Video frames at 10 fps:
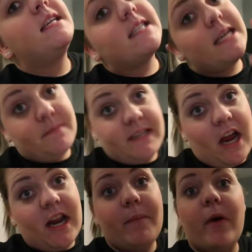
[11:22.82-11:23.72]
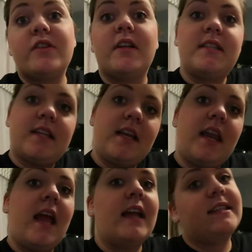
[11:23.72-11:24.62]
skip Saturday, post on
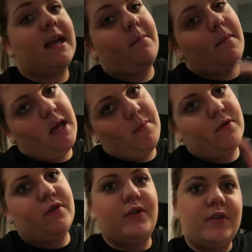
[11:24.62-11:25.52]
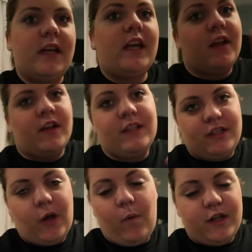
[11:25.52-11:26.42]
Sunday, skip Monday, post on Tuesday, and
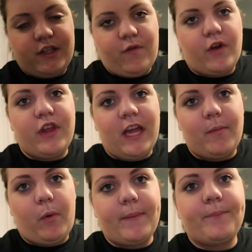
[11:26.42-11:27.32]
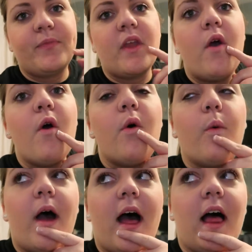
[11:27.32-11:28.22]
so on and so forth. You get the point.
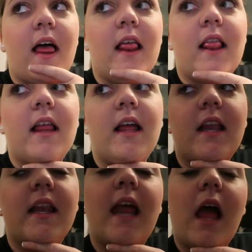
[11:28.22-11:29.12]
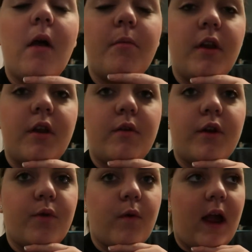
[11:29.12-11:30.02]
Well, now I'm going to do
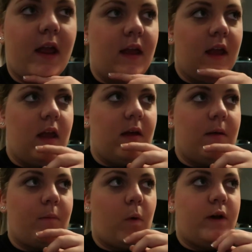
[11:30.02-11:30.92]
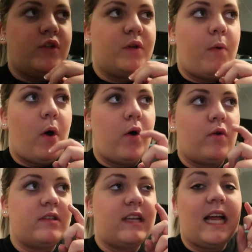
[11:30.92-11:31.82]
it to where I'm going to
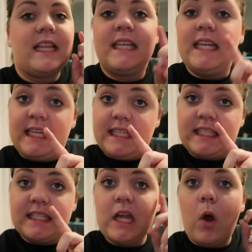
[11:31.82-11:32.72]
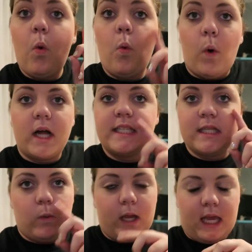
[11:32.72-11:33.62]
post at least once
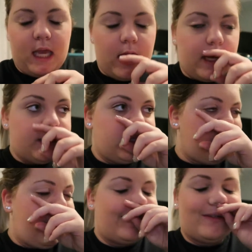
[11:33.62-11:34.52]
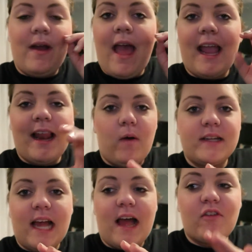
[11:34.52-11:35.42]
a week. So that's the way I can
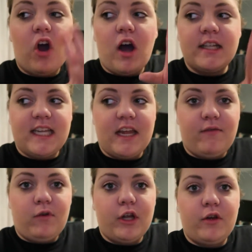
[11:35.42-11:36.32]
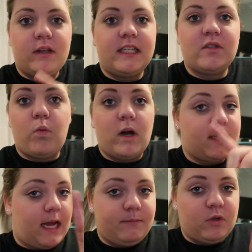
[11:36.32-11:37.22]
always have content for you at least one
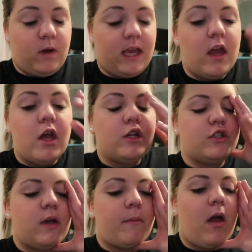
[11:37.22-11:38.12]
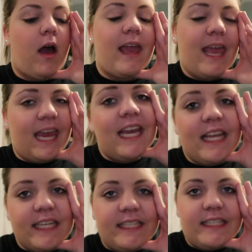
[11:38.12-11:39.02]
time a week. So I'm not
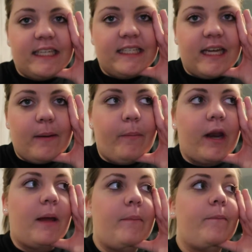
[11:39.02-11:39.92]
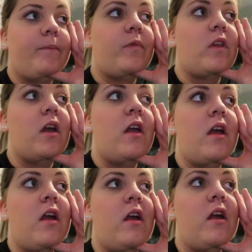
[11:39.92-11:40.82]
inconsistent, but I'm
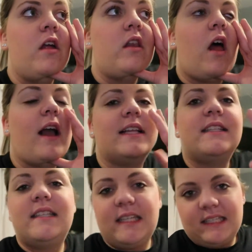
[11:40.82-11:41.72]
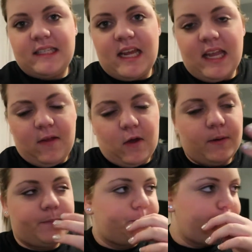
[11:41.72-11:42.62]
not consistent
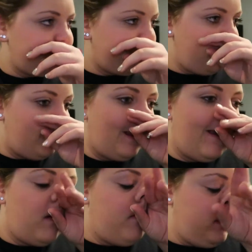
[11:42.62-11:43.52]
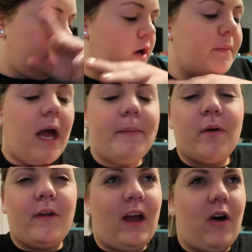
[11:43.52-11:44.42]
either. It's going to be coming
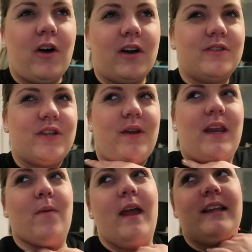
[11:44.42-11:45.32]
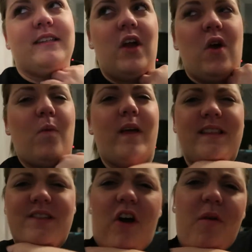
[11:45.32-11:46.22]
really hard soon anyways with
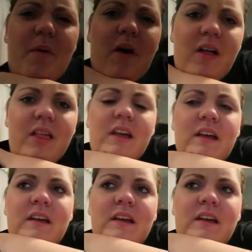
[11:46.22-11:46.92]
softball,